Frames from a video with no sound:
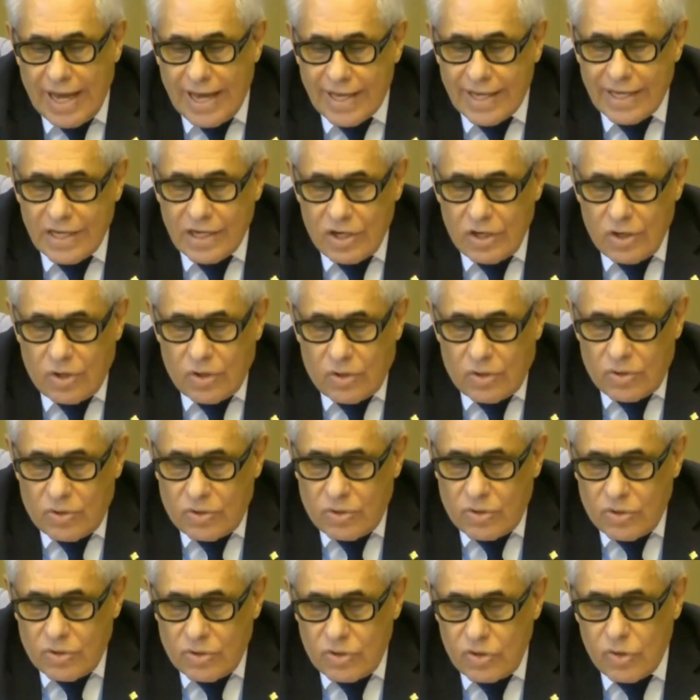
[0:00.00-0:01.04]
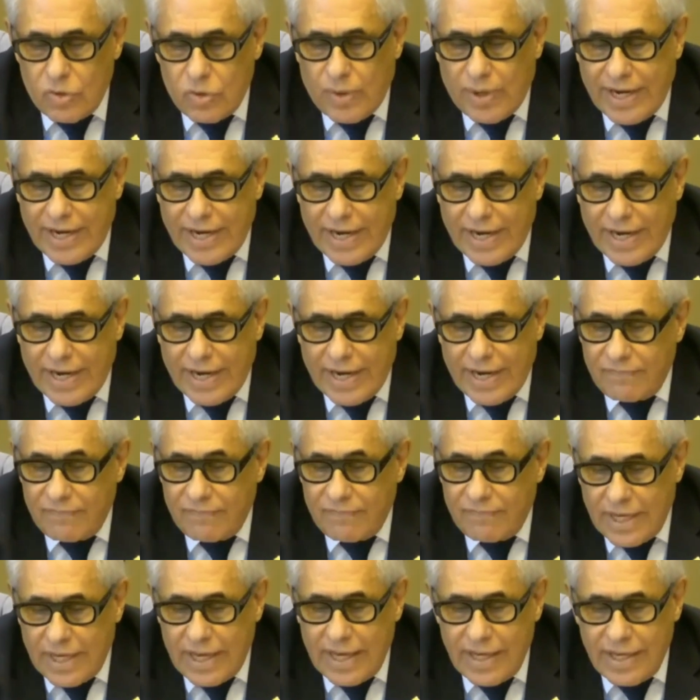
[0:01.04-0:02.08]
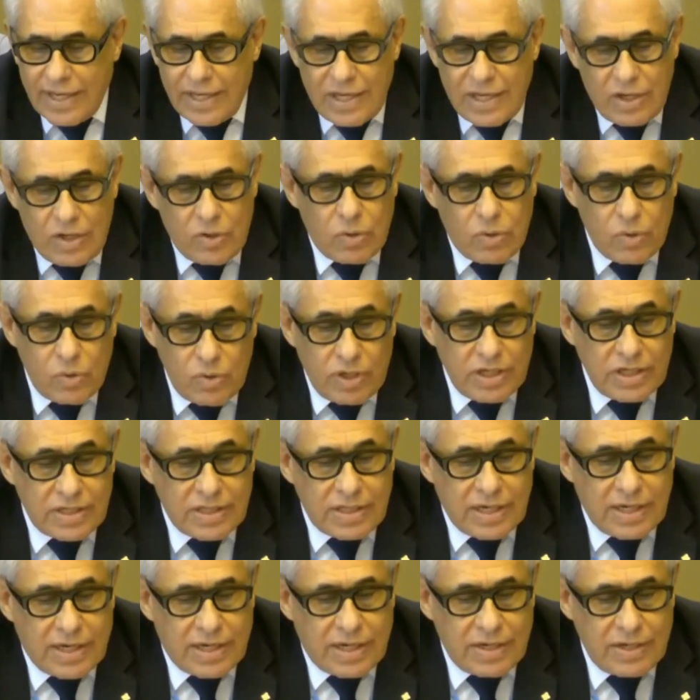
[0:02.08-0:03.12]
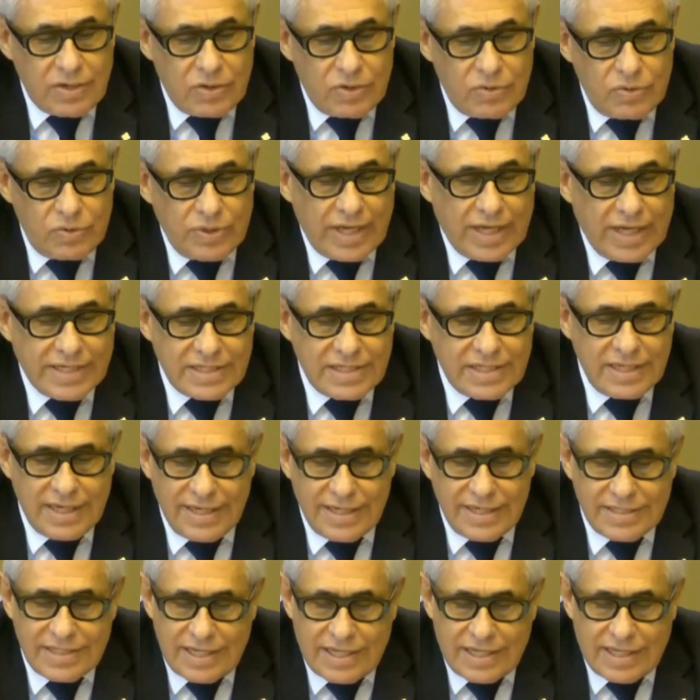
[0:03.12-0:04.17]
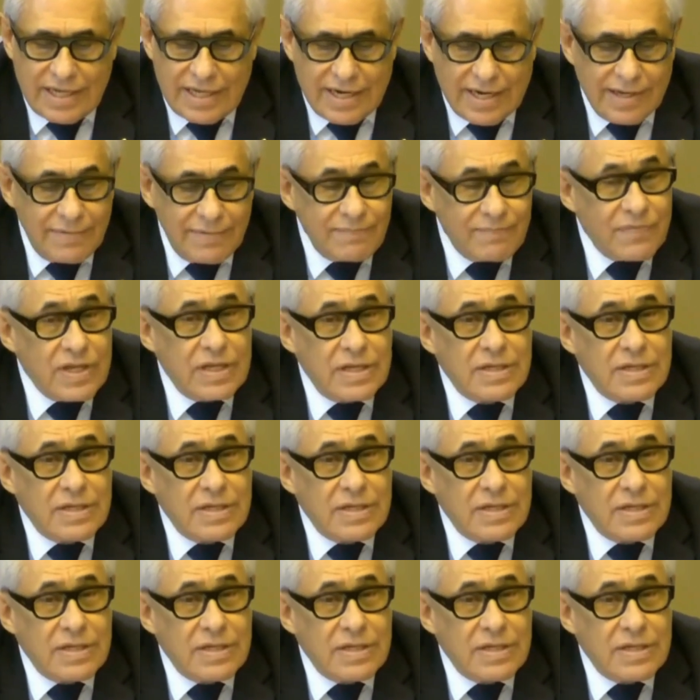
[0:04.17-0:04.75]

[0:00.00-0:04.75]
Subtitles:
ILO, UNFPA, UNITAR, UNESE, etc.